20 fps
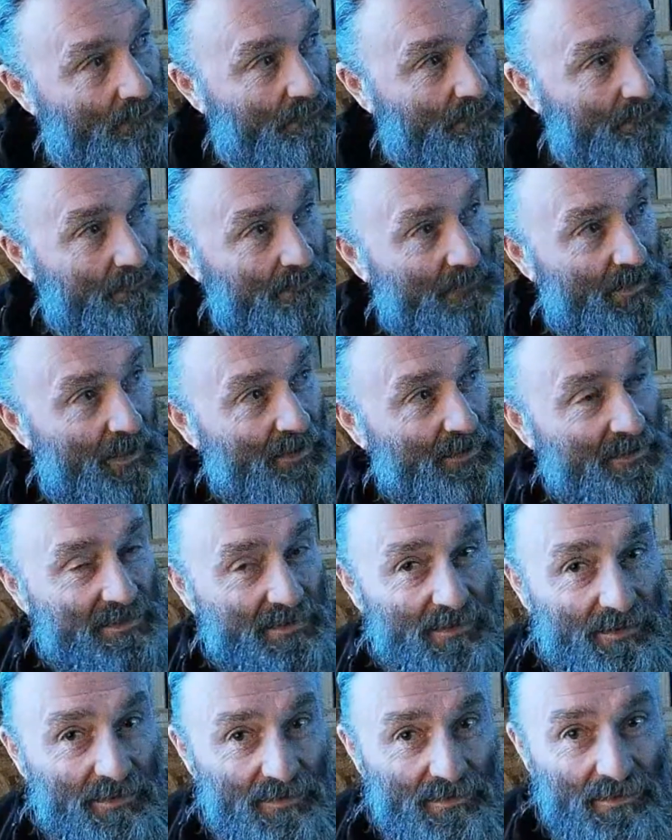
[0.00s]

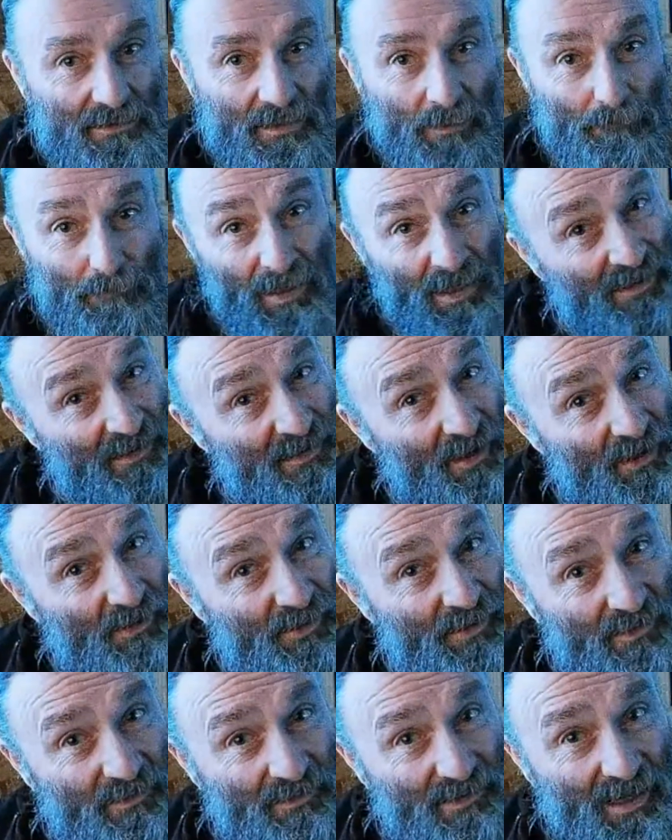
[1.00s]
That's a big
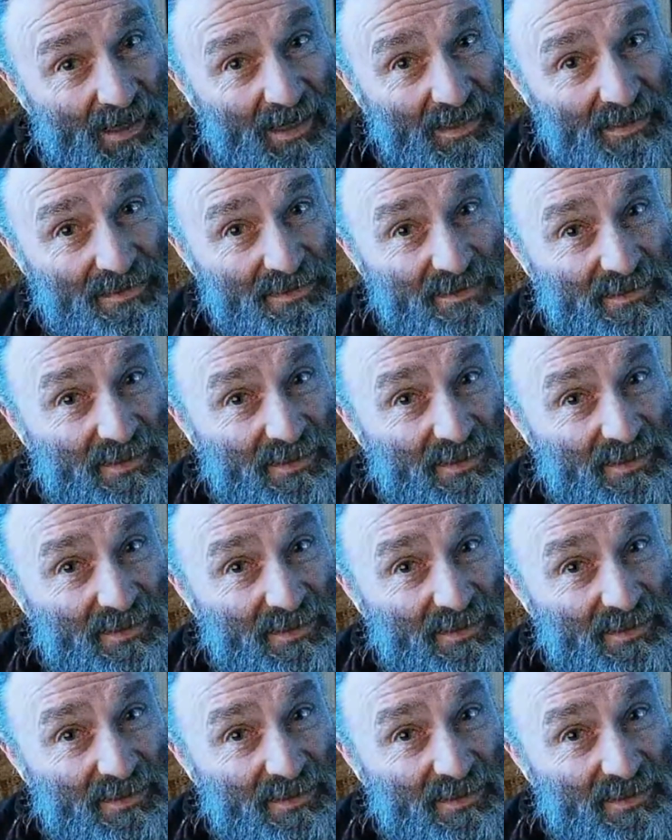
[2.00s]
no-no, guys.